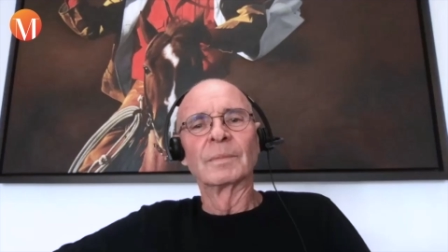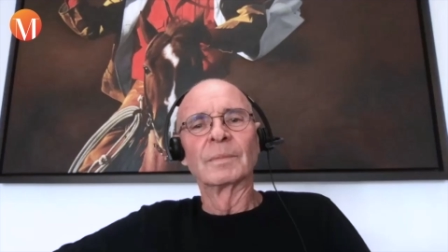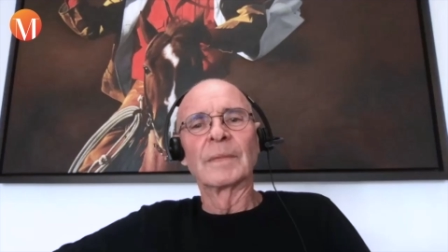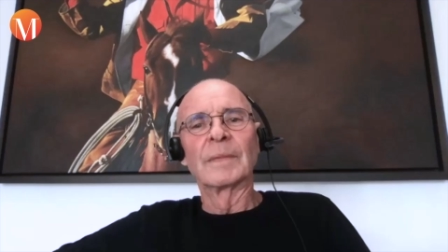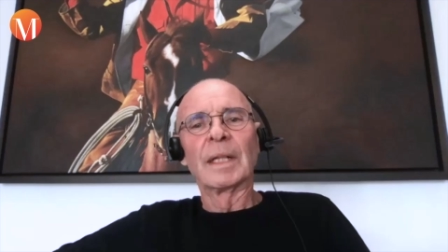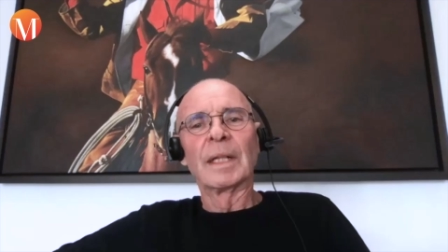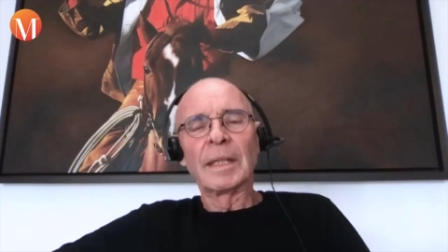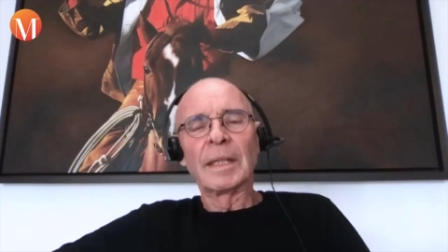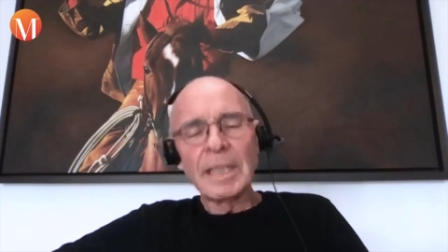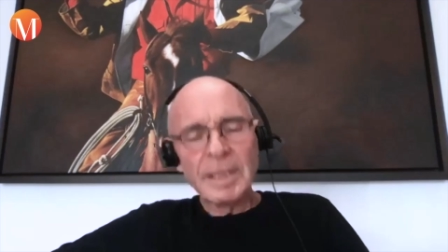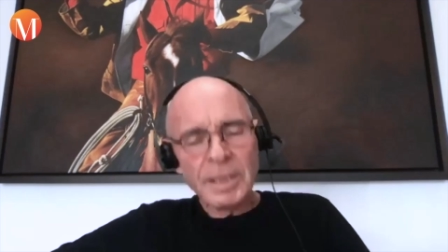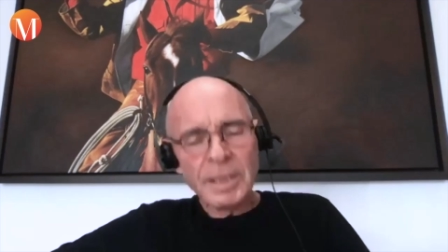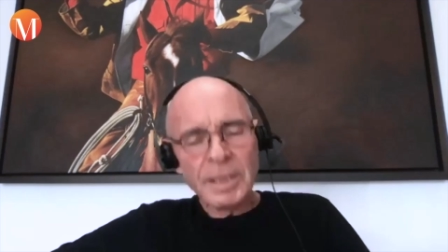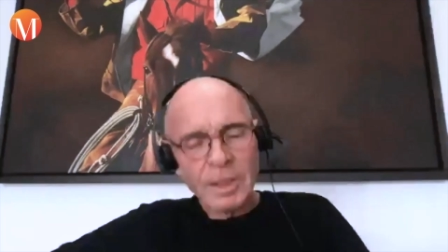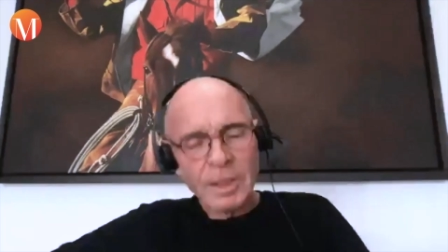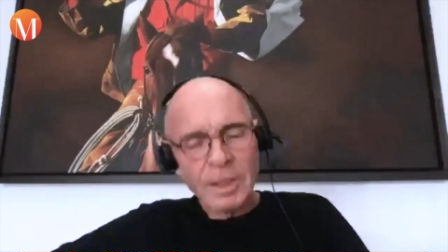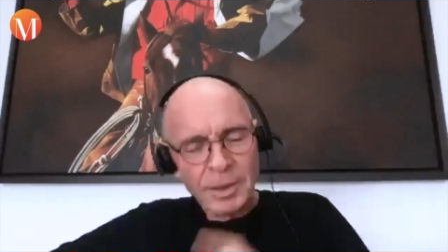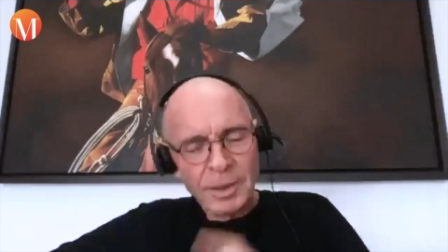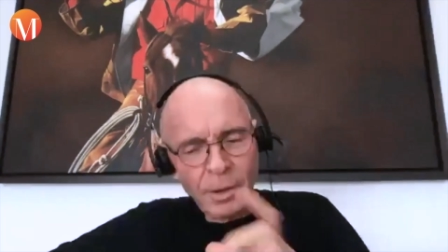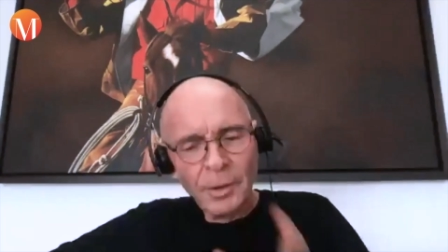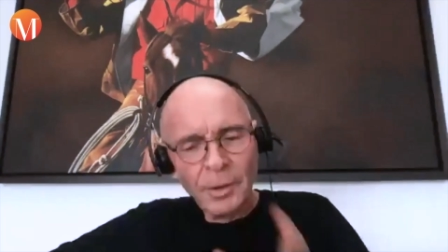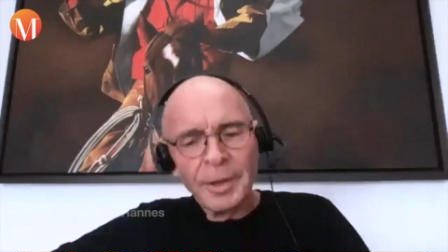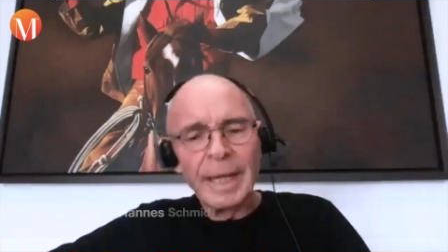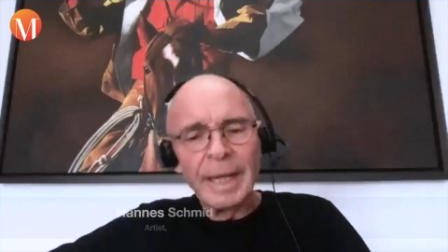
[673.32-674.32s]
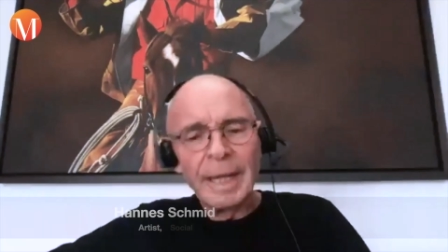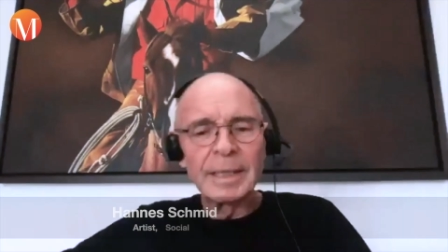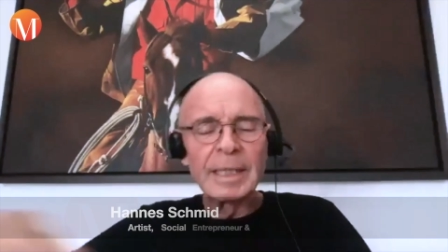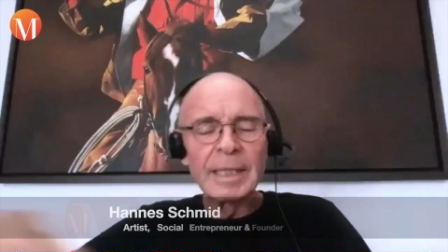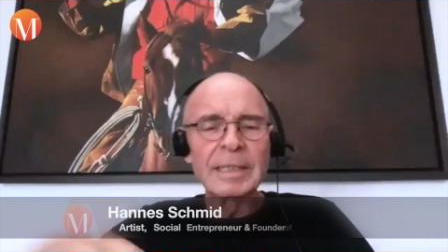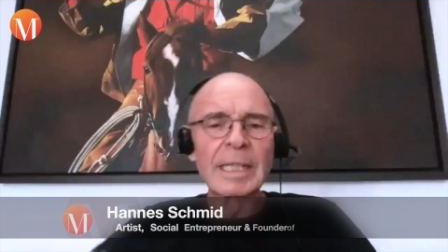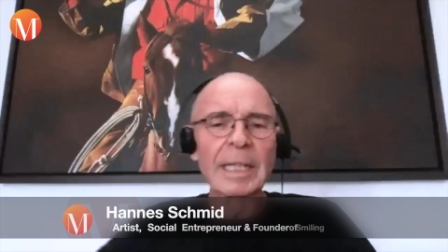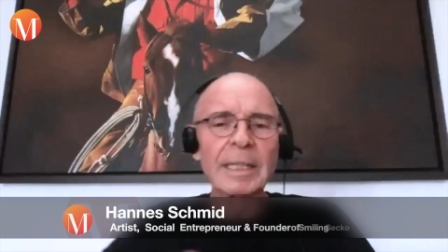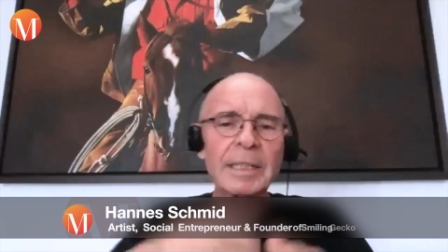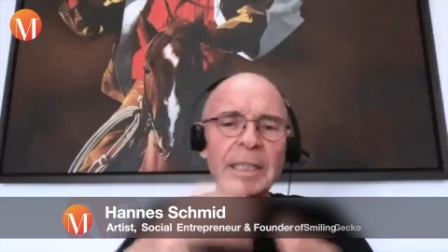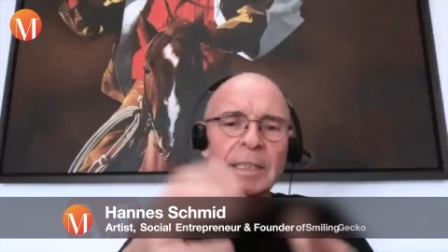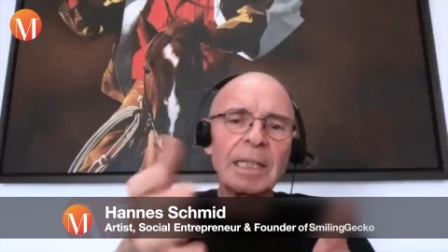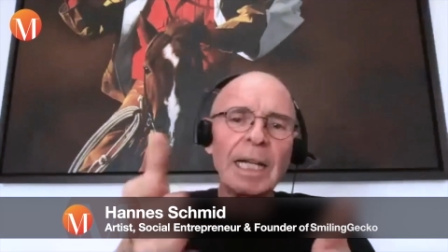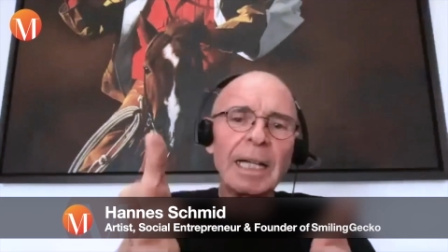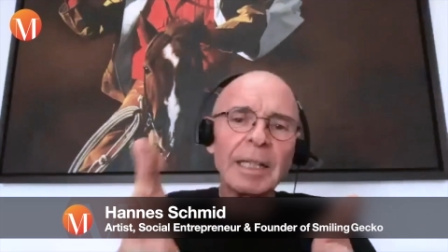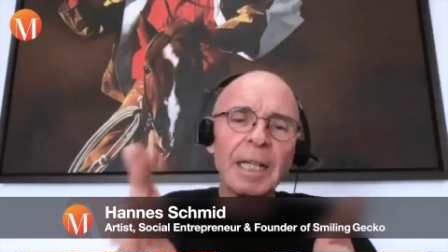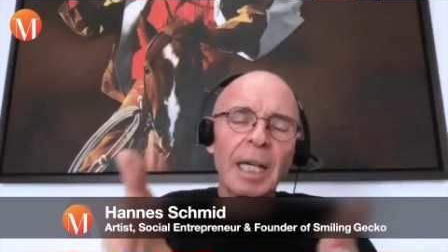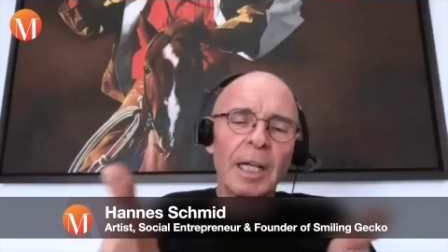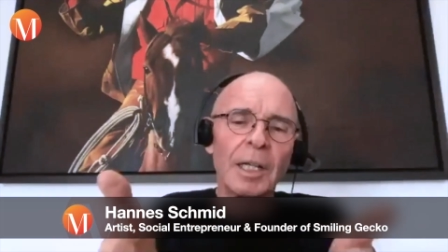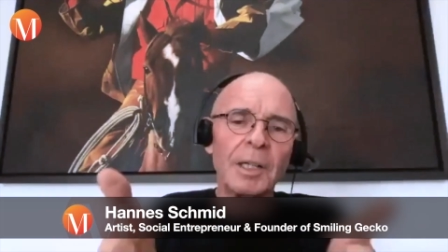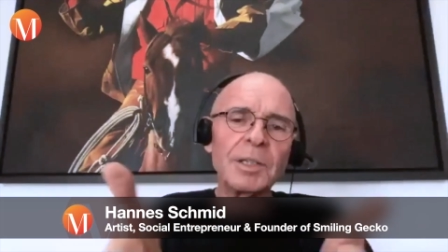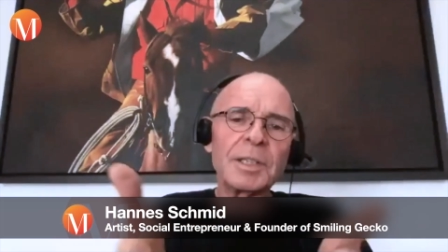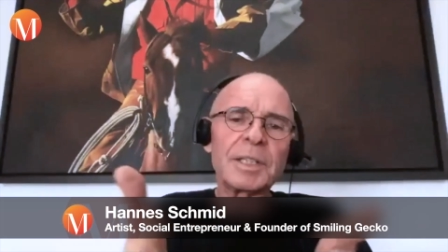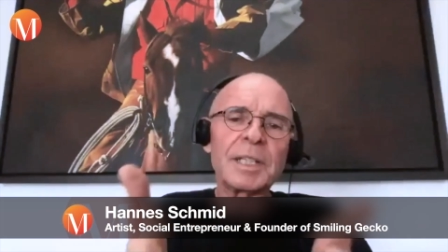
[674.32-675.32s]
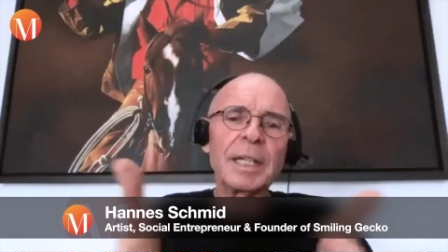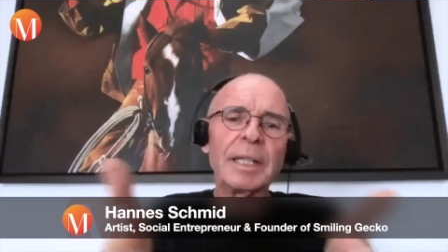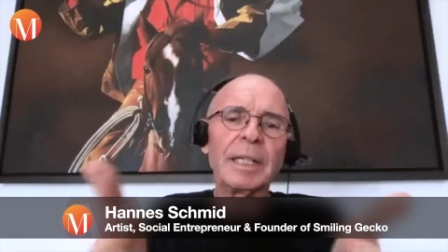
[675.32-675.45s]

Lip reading: That's correct. It's like this, like you see,